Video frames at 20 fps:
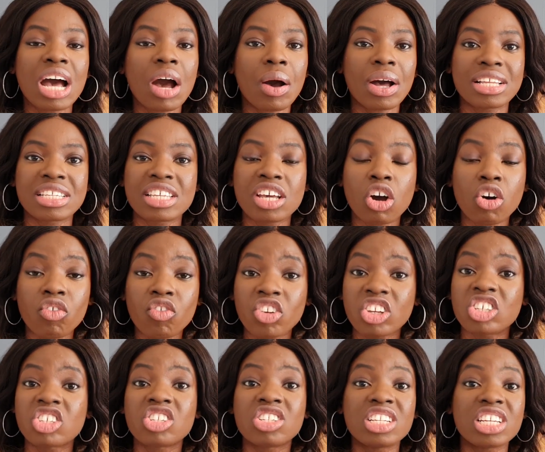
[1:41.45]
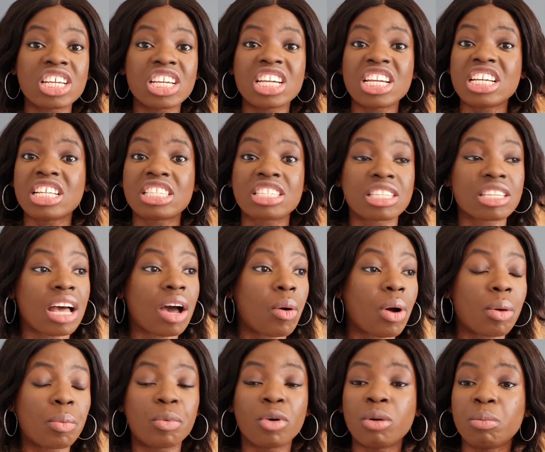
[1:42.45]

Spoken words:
our selfish needs, our